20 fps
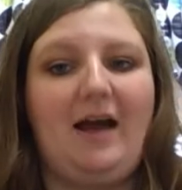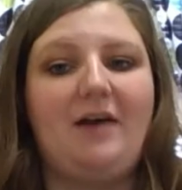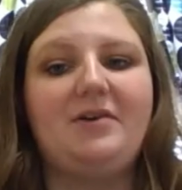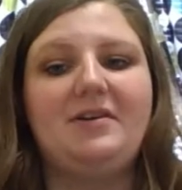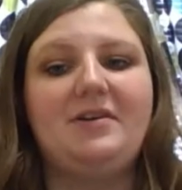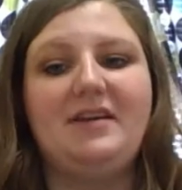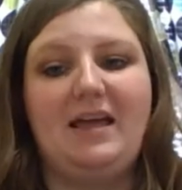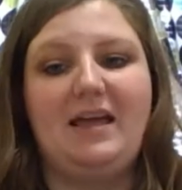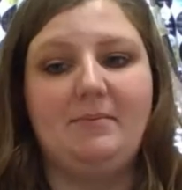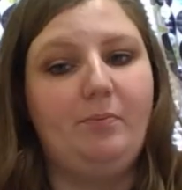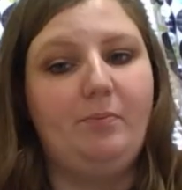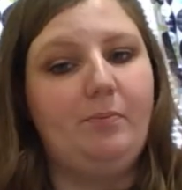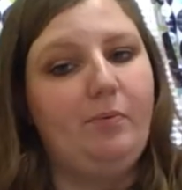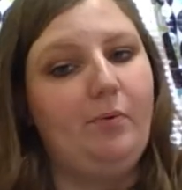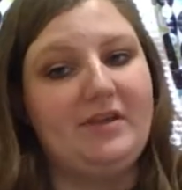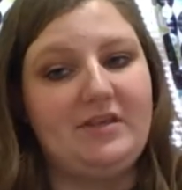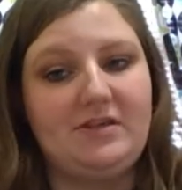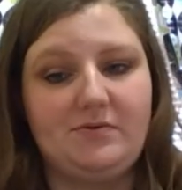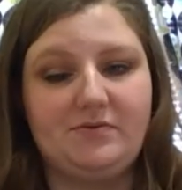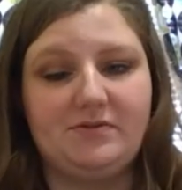name a
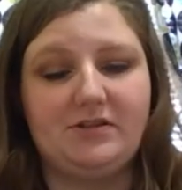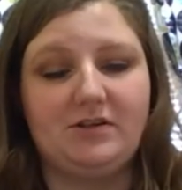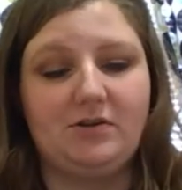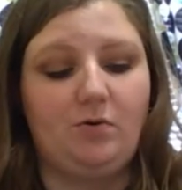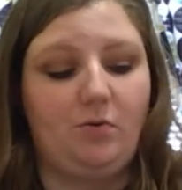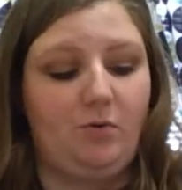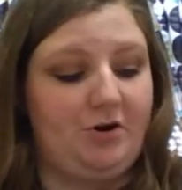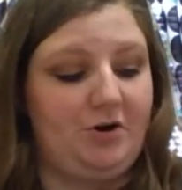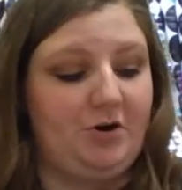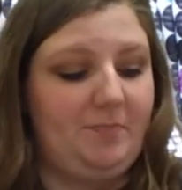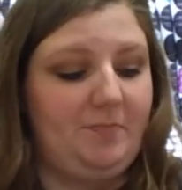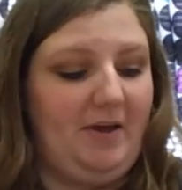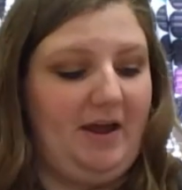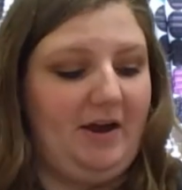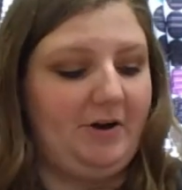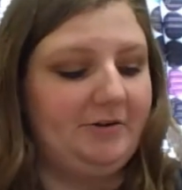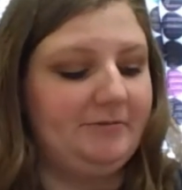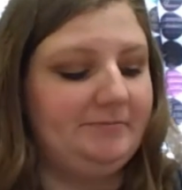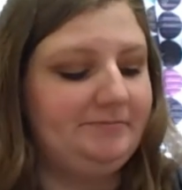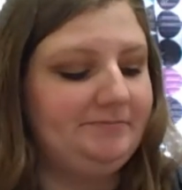point using an ordered
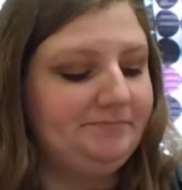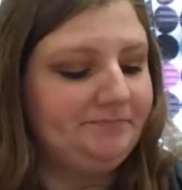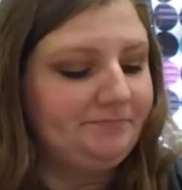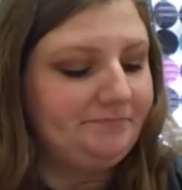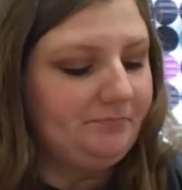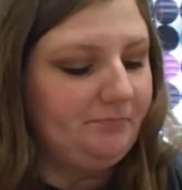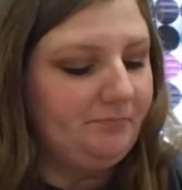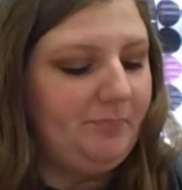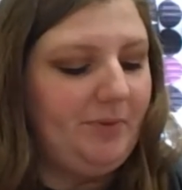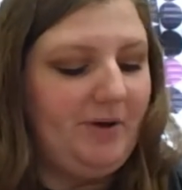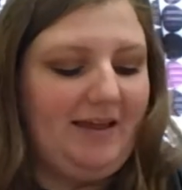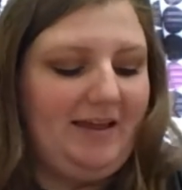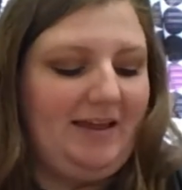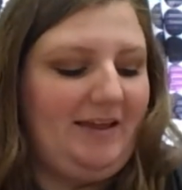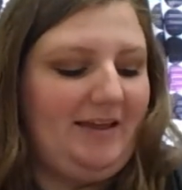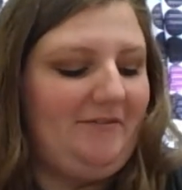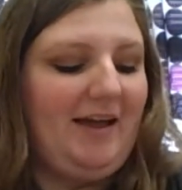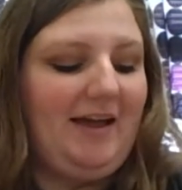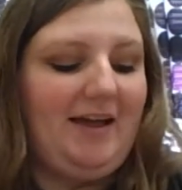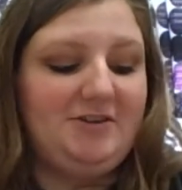pair. But
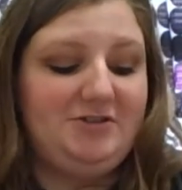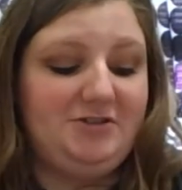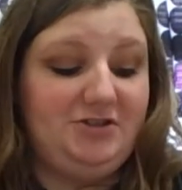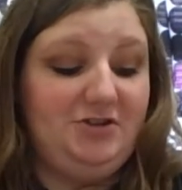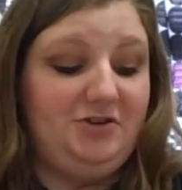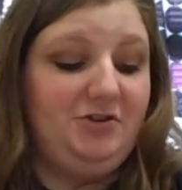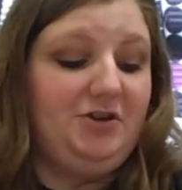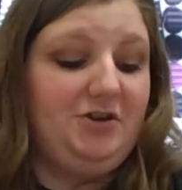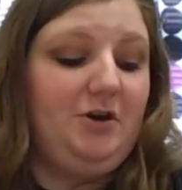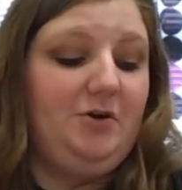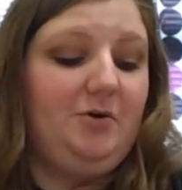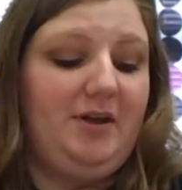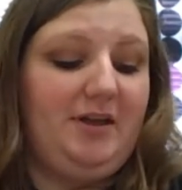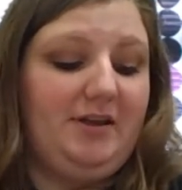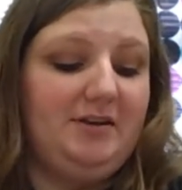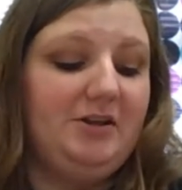if I asked you to go and